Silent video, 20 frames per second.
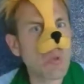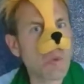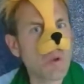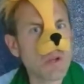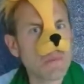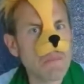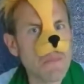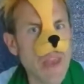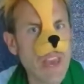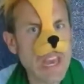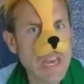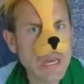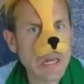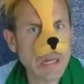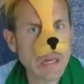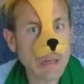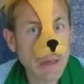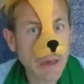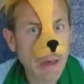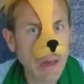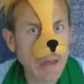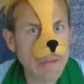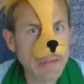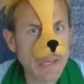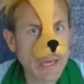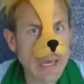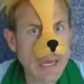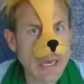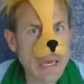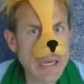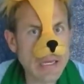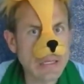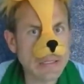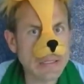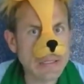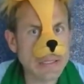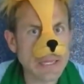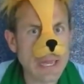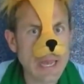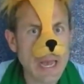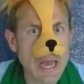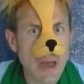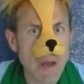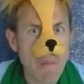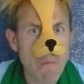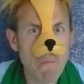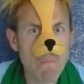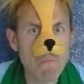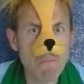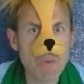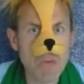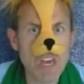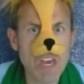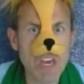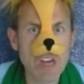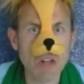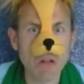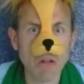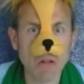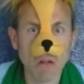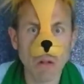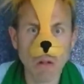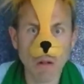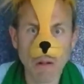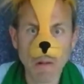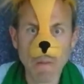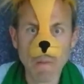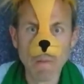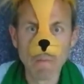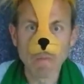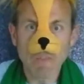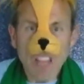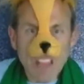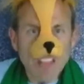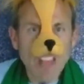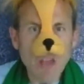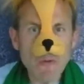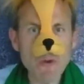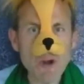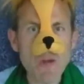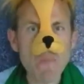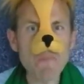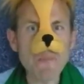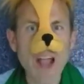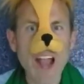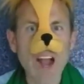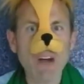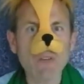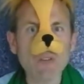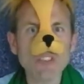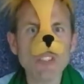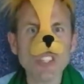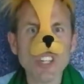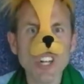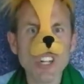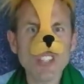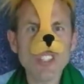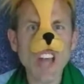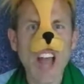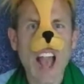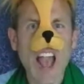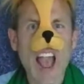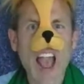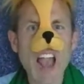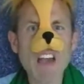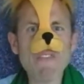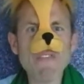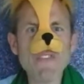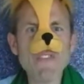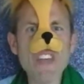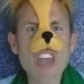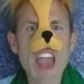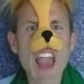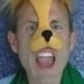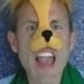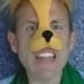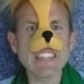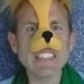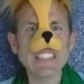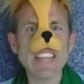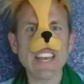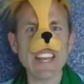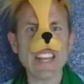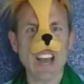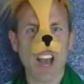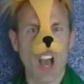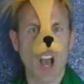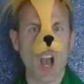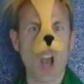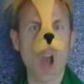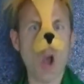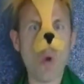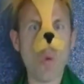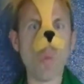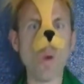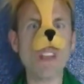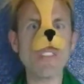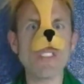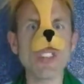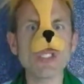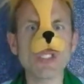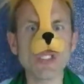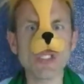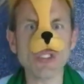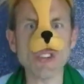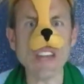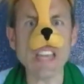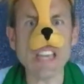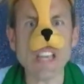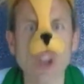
would make an easy meal. They were about to have their dinner when the tree